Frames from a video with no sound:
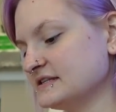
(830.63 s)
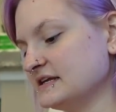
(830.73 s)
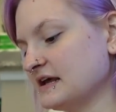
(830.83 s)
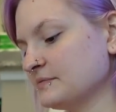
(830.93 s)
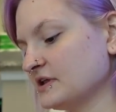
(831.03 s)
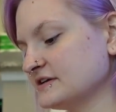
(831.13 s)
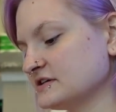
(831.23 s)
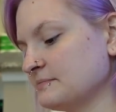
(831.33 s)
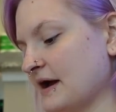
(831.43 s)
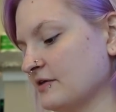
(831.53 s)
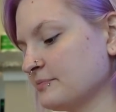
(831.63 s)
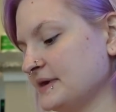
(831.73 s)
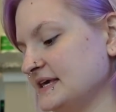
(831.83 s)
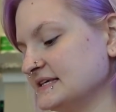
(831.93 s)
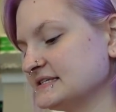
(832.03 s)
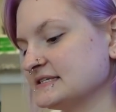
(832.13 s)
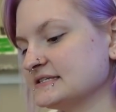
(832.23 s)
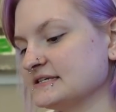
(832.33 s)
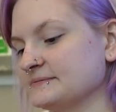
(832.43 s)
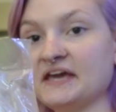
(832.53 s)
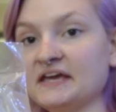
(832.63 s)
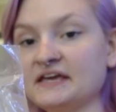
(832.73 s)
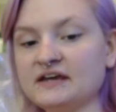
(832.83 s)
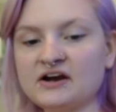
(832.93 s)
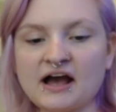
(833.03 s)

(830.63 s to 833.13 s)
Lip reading: the nebulizer mouthpiece thing here.